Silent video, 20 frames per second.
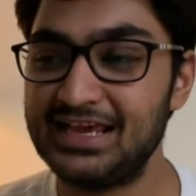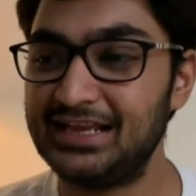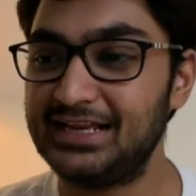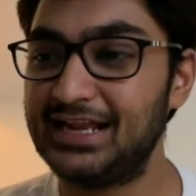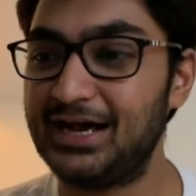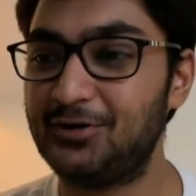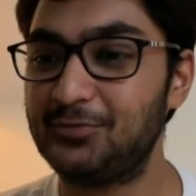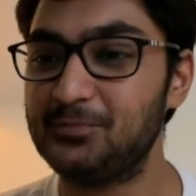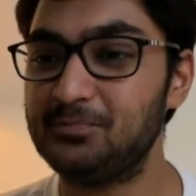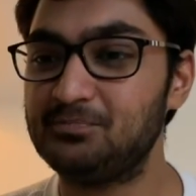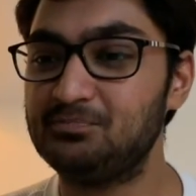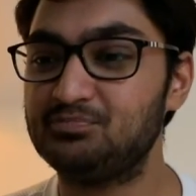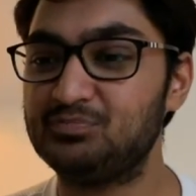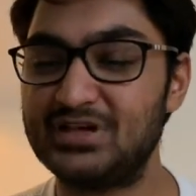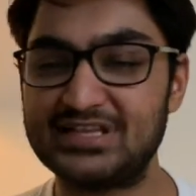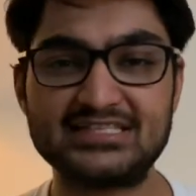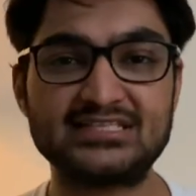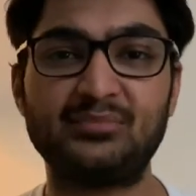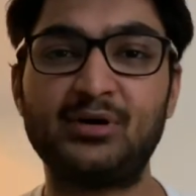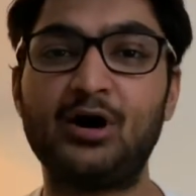Now,
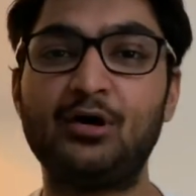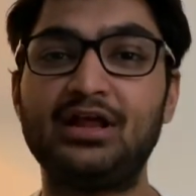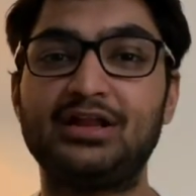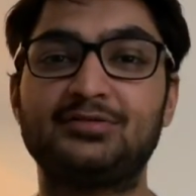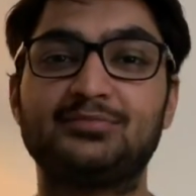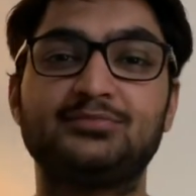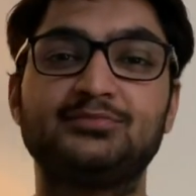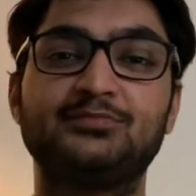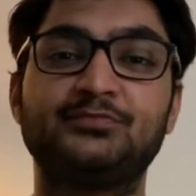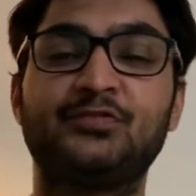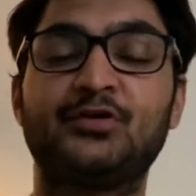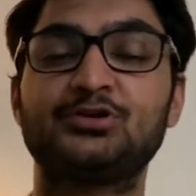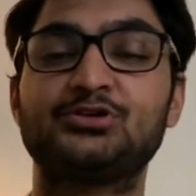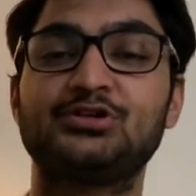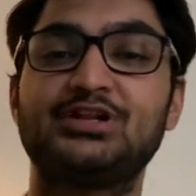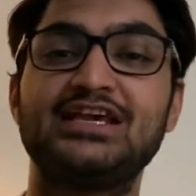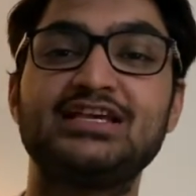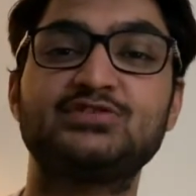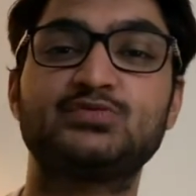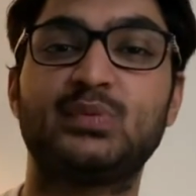that's about it for
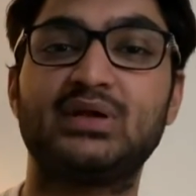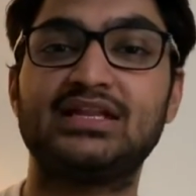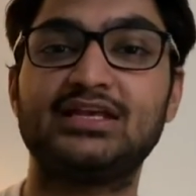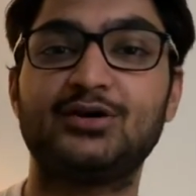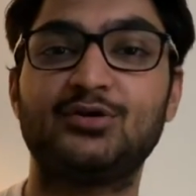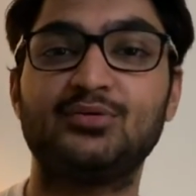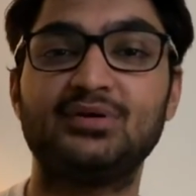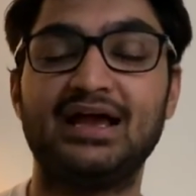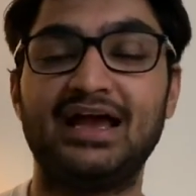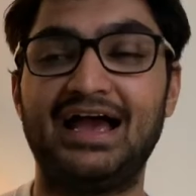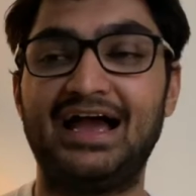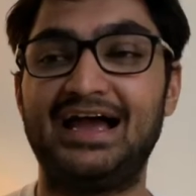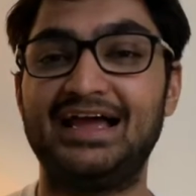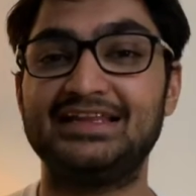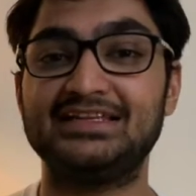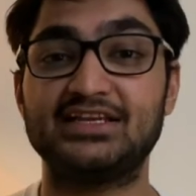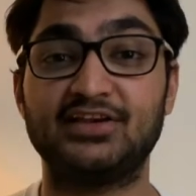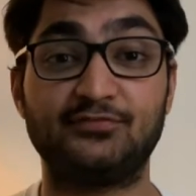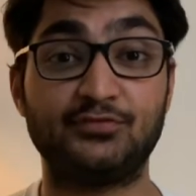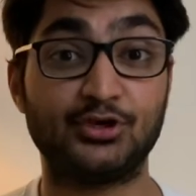today's video,
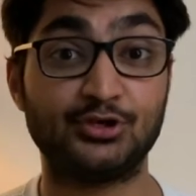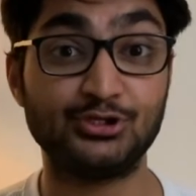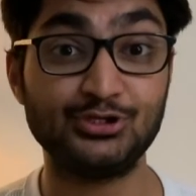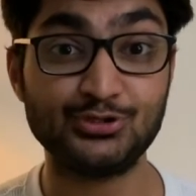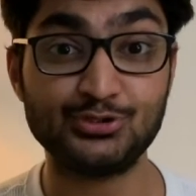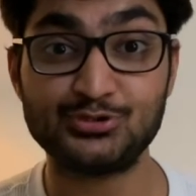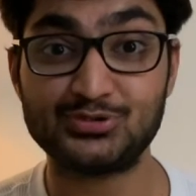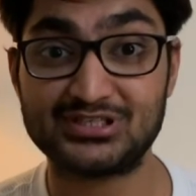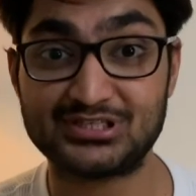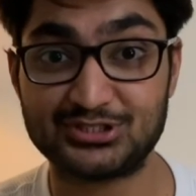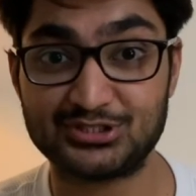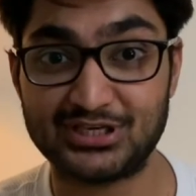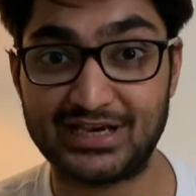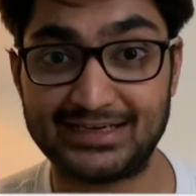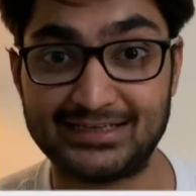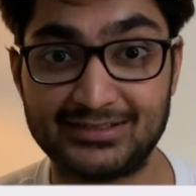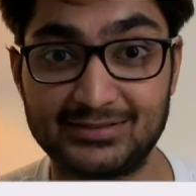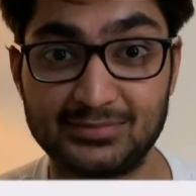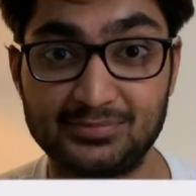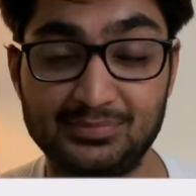and if you're new to this
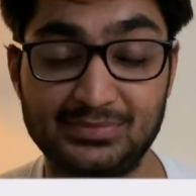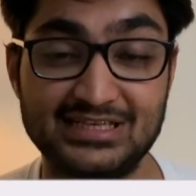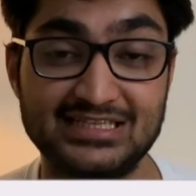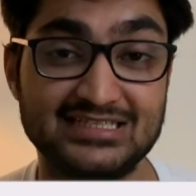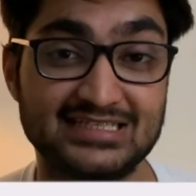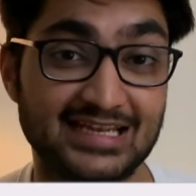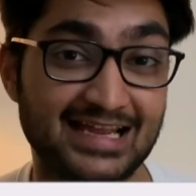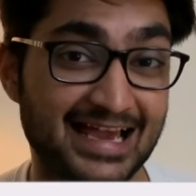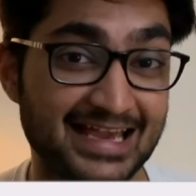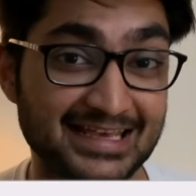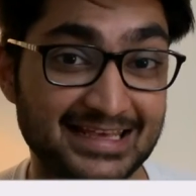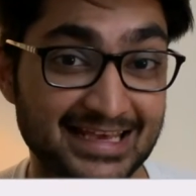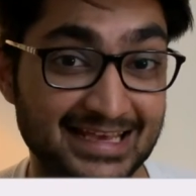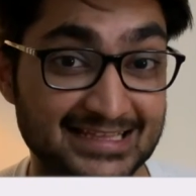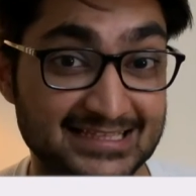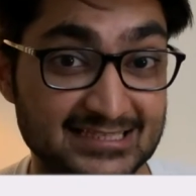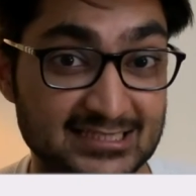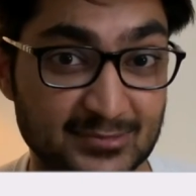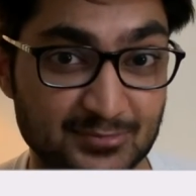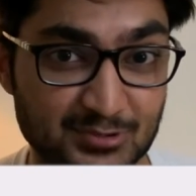channel, please like
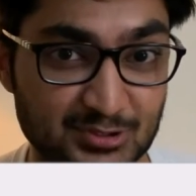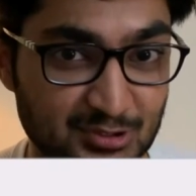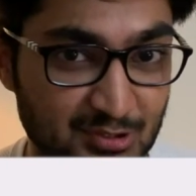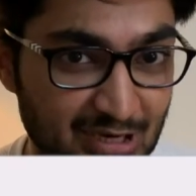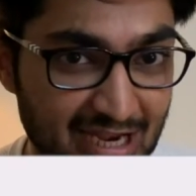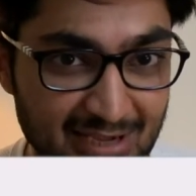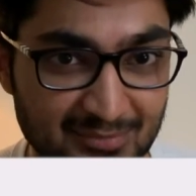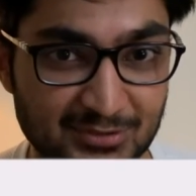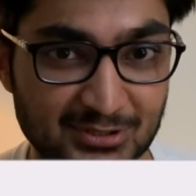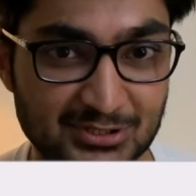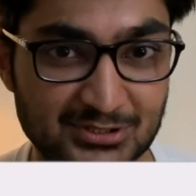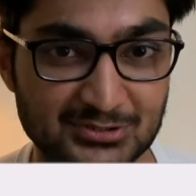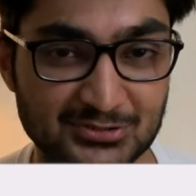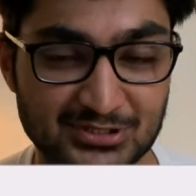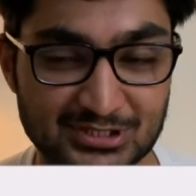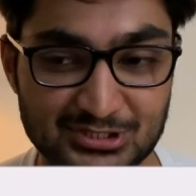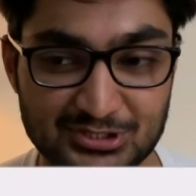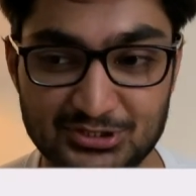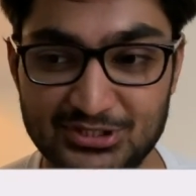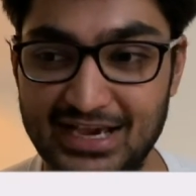and subscribe to
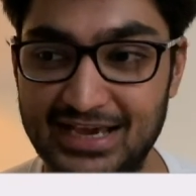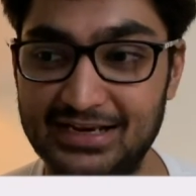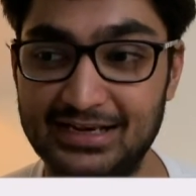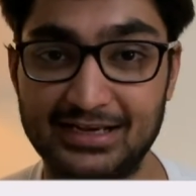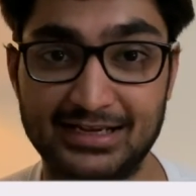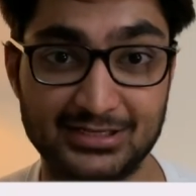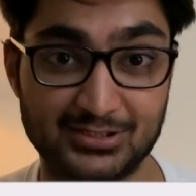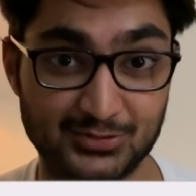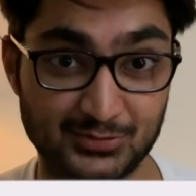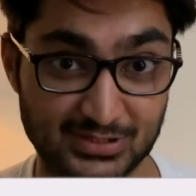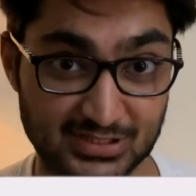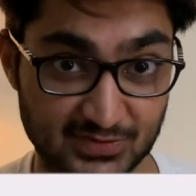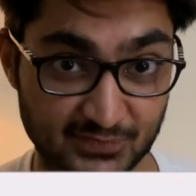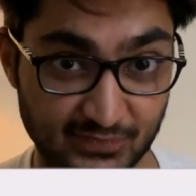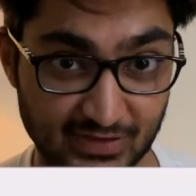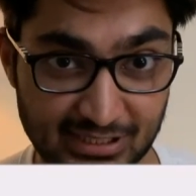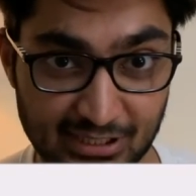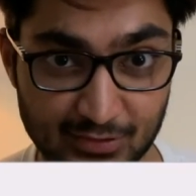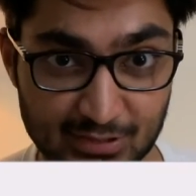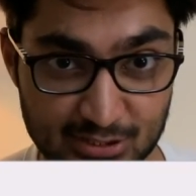this channel and to this
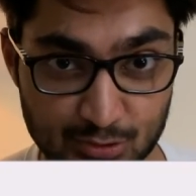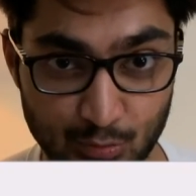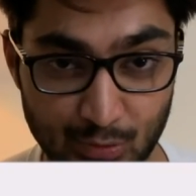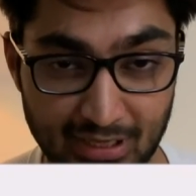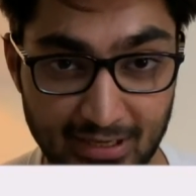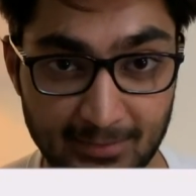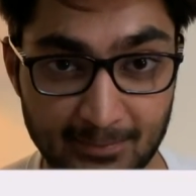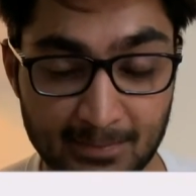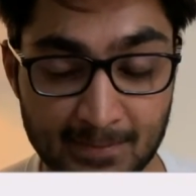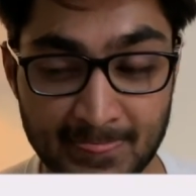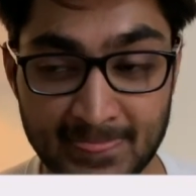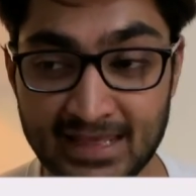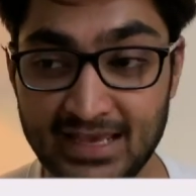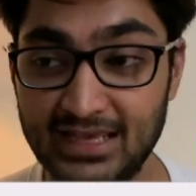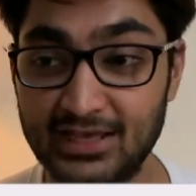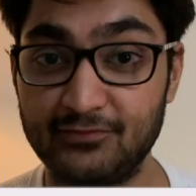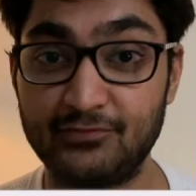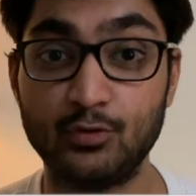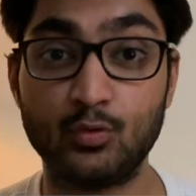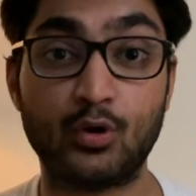video as well.
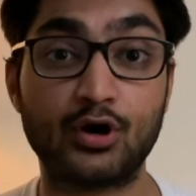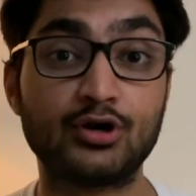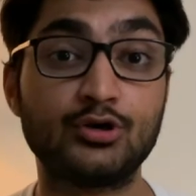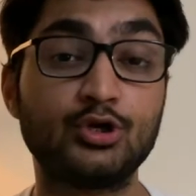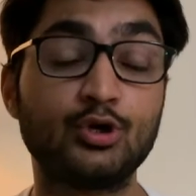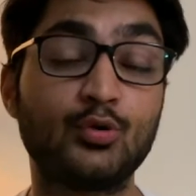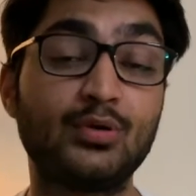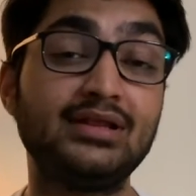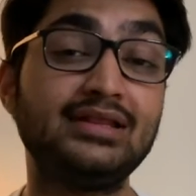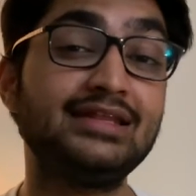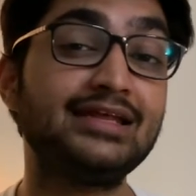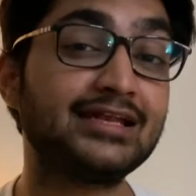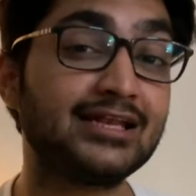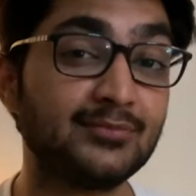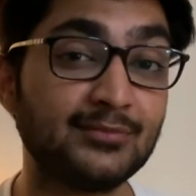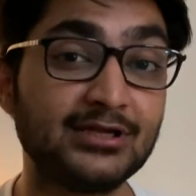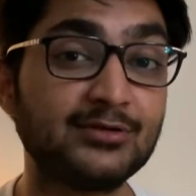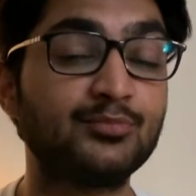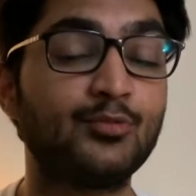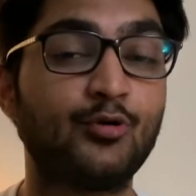If you want to know a little
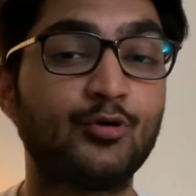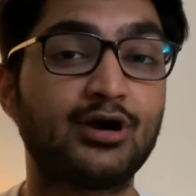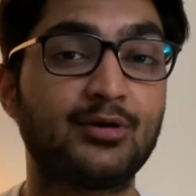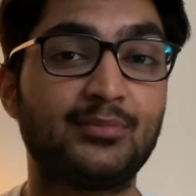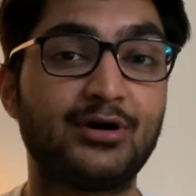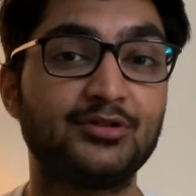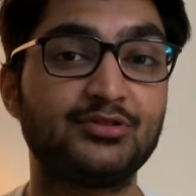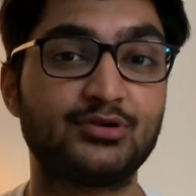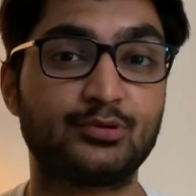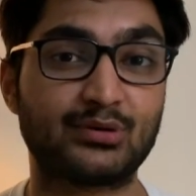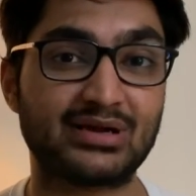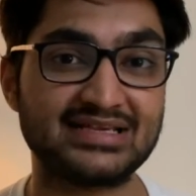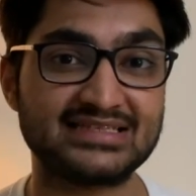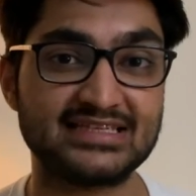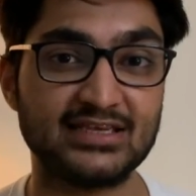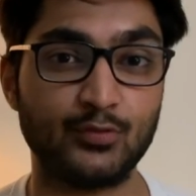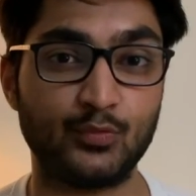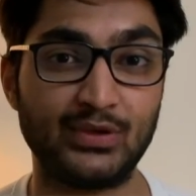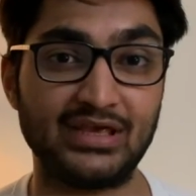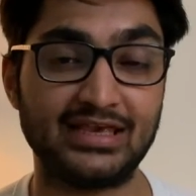bit more about the
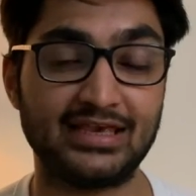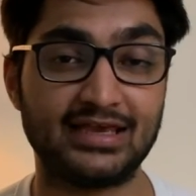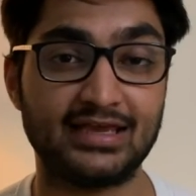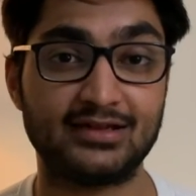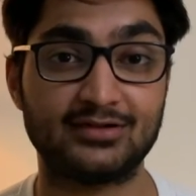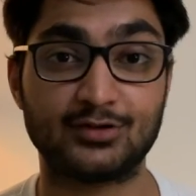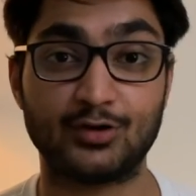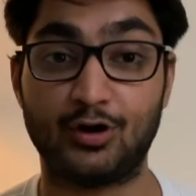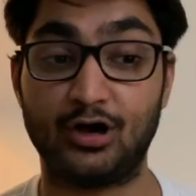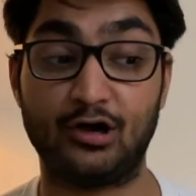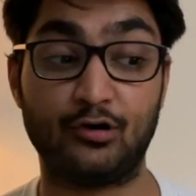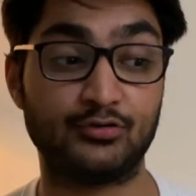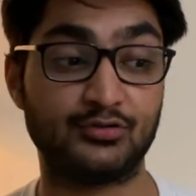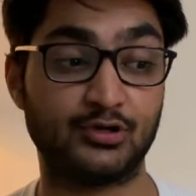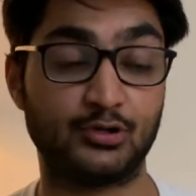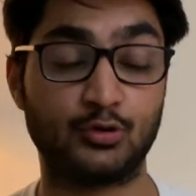racing weekend, how the